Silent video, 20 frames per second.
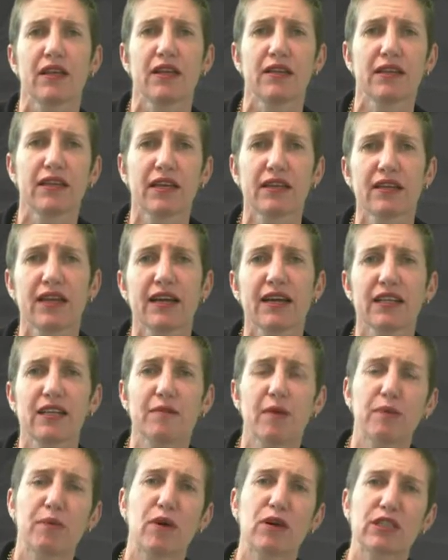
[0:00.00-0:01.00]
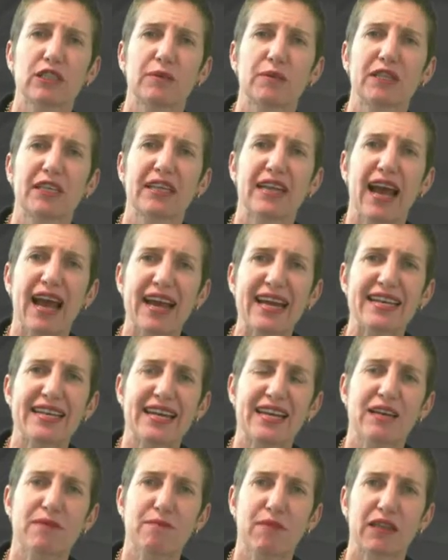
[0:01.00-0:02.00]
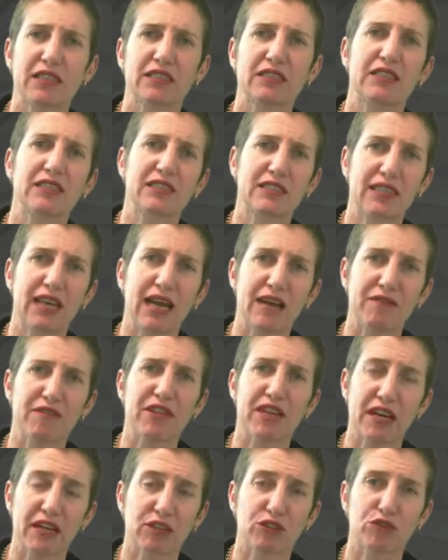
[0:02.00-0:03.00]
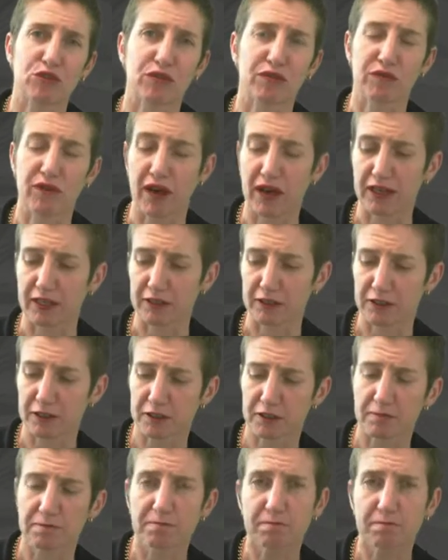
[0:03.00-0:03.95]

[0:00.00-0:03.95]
then it'd take them approximately 18 months to save the extra funds.